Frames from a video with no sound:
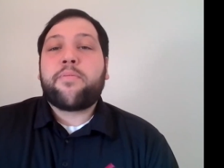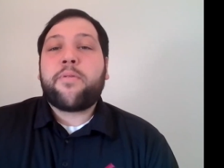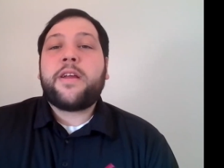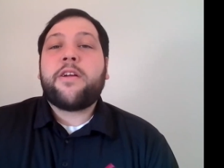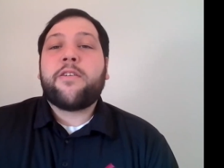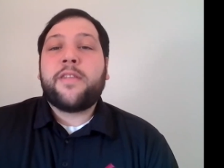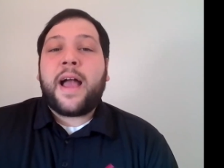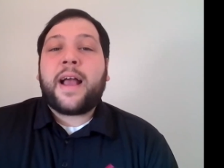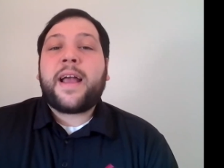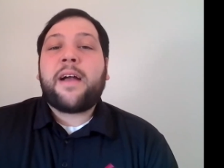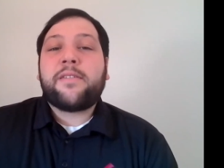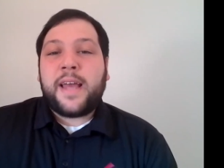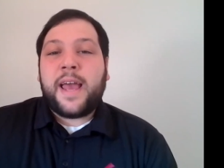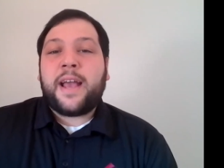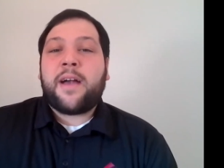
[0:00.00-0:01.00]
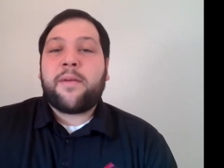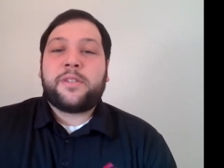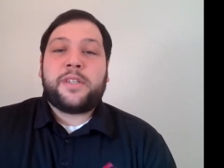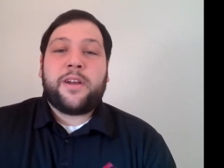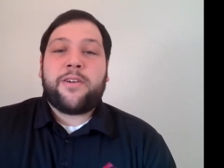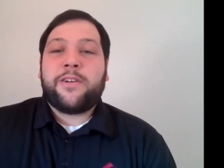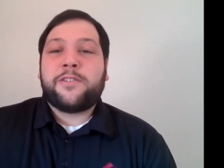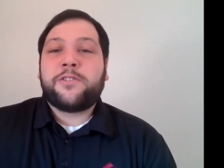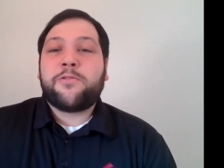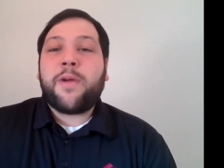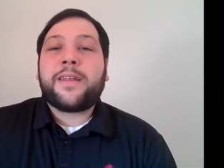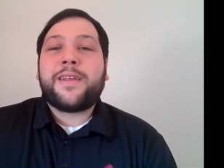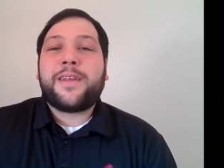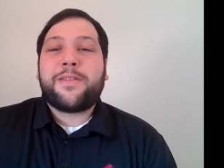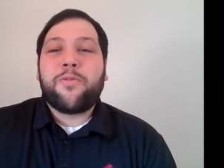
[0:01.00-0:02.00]
can print your lockout tagout material
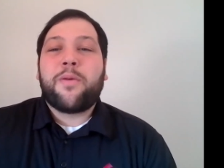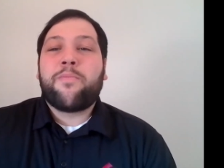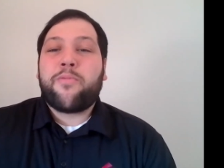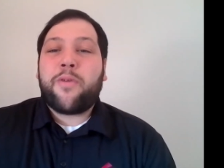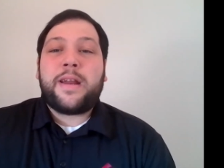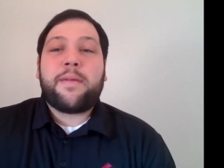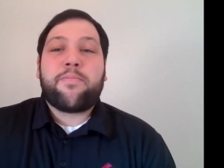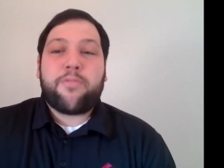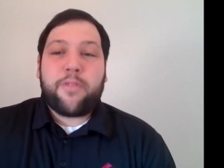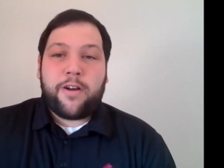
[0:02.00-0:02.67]
directly through a Brady